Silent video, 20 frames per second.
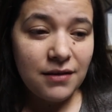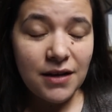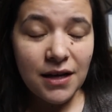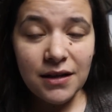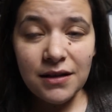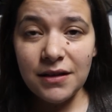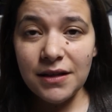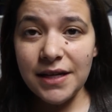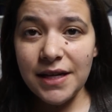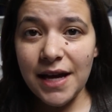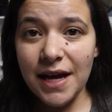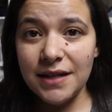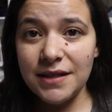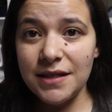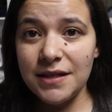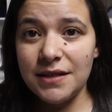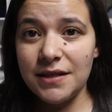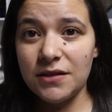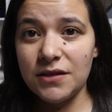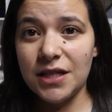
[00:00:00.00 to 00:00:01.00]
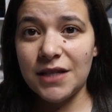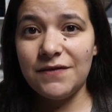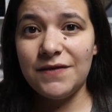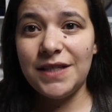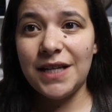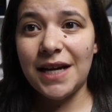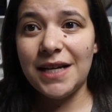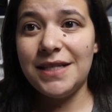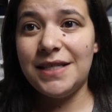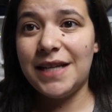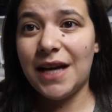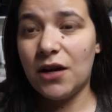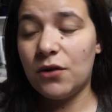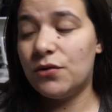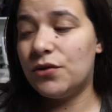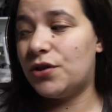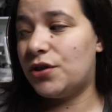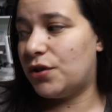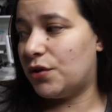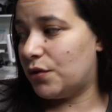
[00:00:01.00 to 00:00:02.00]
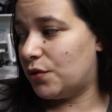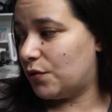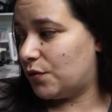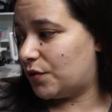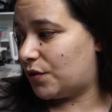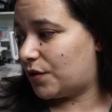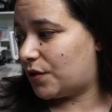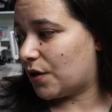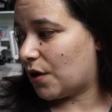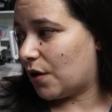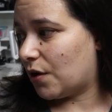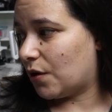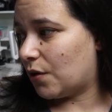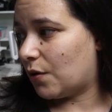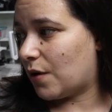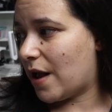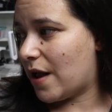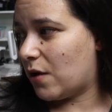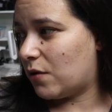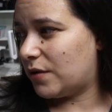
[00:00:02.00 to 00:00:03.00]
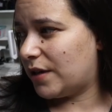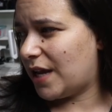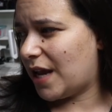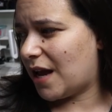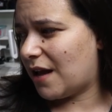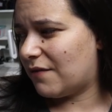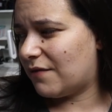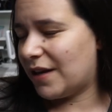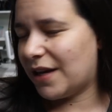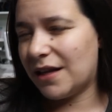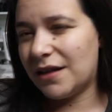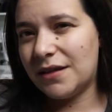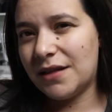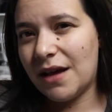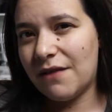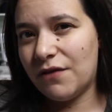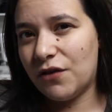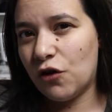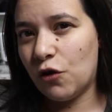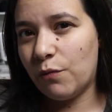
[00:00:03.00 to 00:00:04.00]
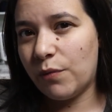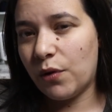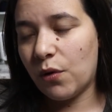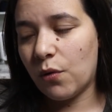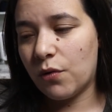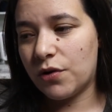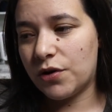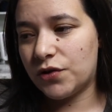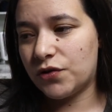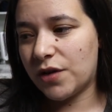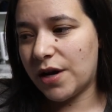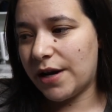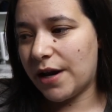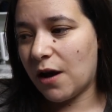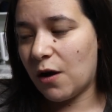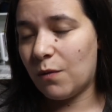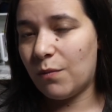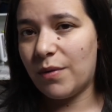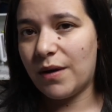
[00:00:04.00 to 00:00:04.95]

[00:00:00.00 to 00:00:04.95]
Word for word: Luckily, Etsy sales have died down too, so I only have like 11 open orders right now,